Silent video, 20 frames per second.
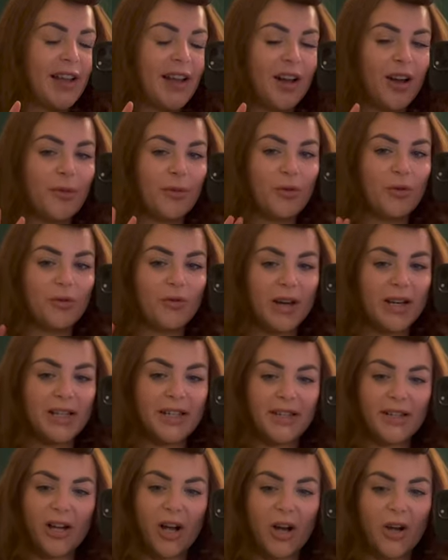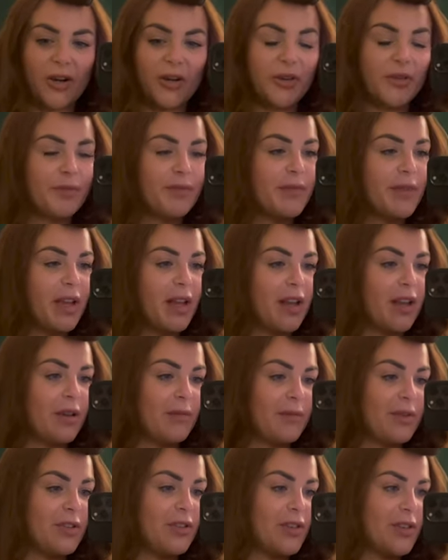I'm all ready to go.
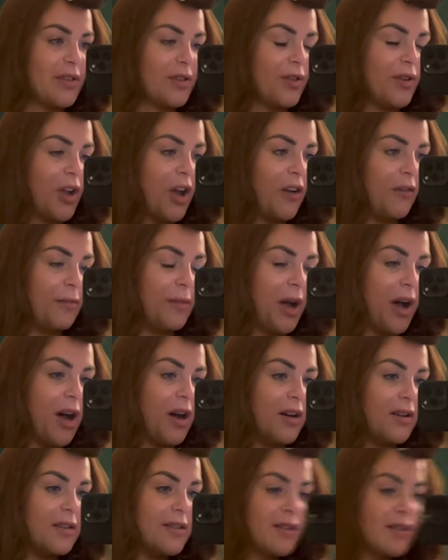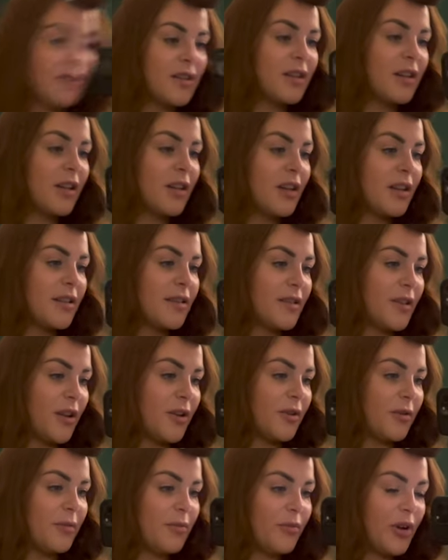It's just gone 1:30, so
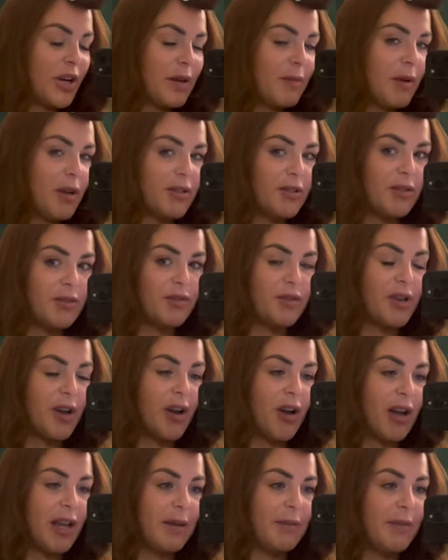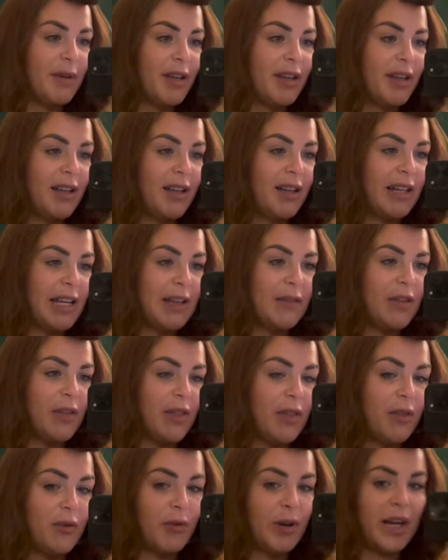pretty much on time. Leaving
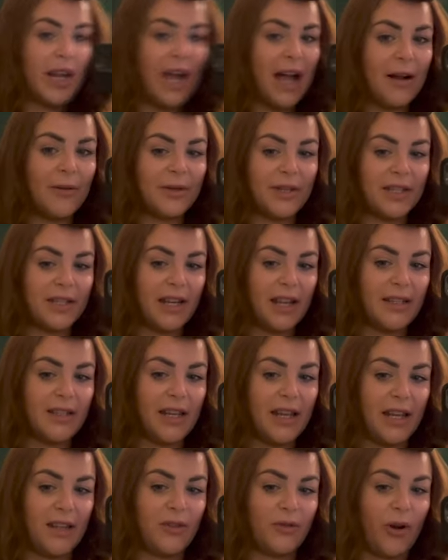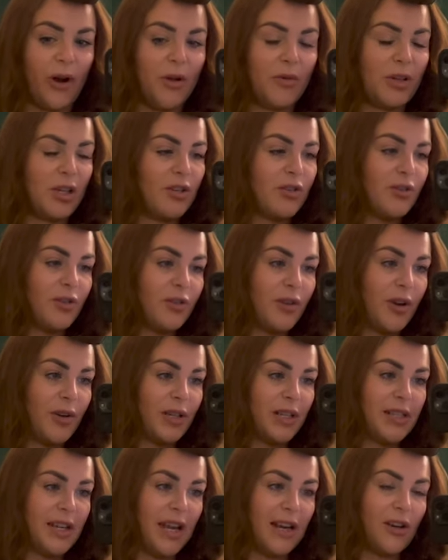3 hours to get to Heathrow, and it should only
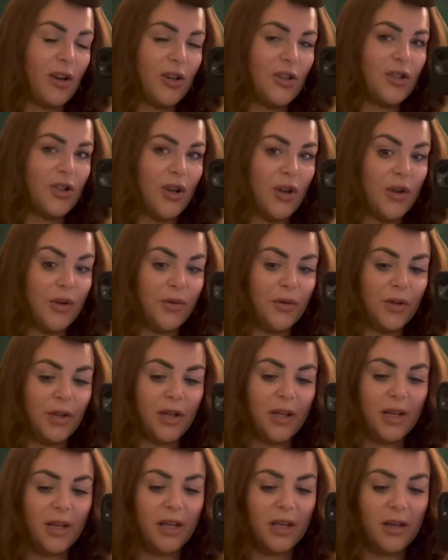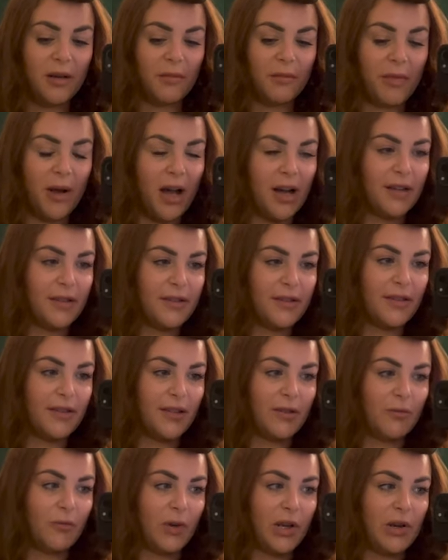take like 2. But
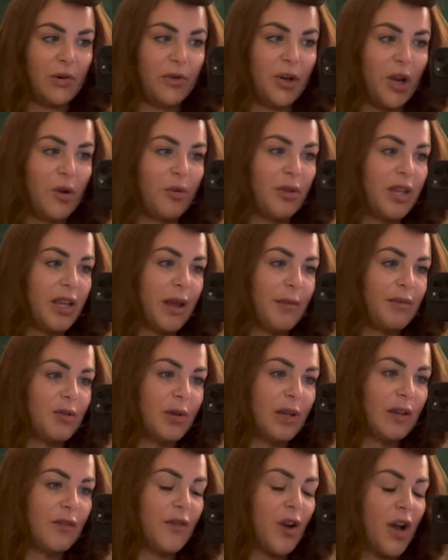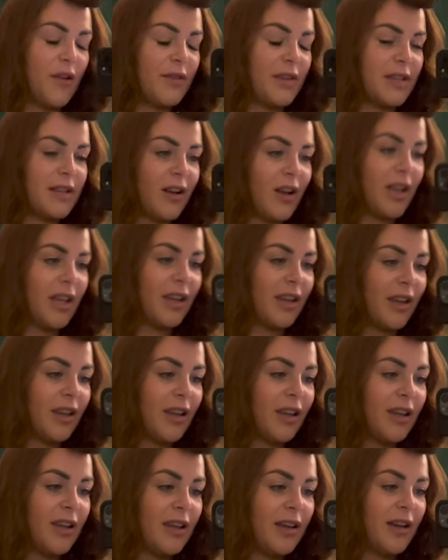we all know what the M25 is like.
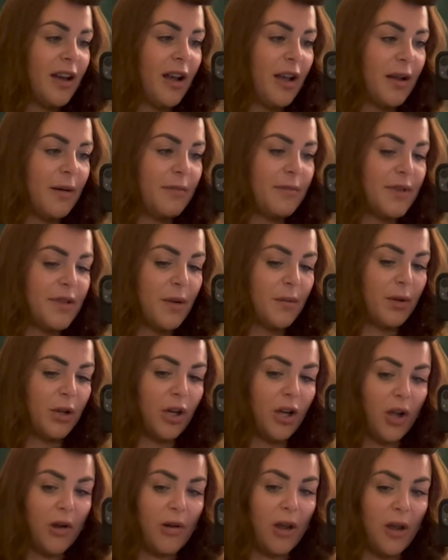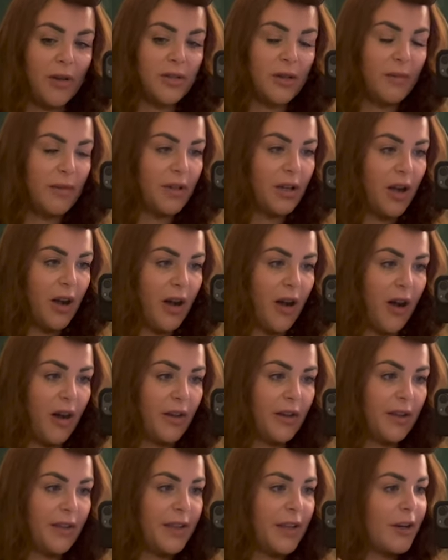So I'm going to go load up the car,
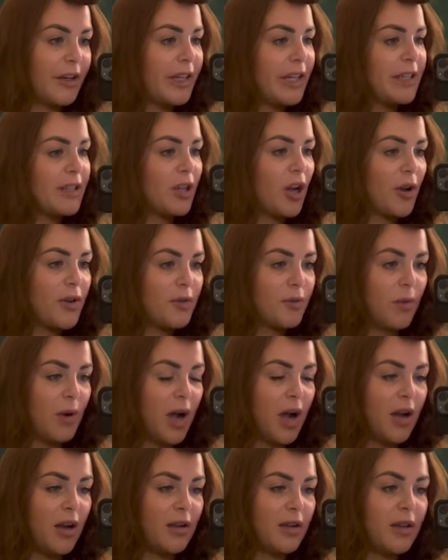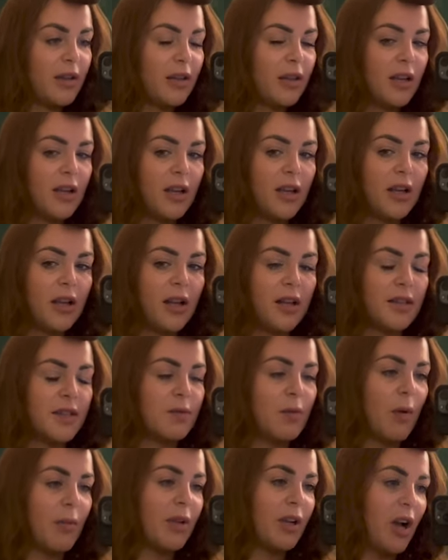and then I need to go to work and
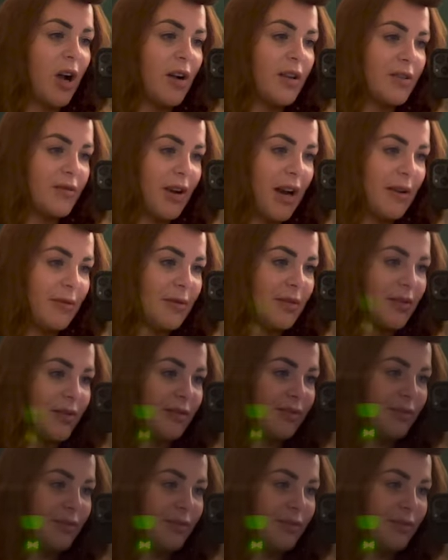swap the cars around.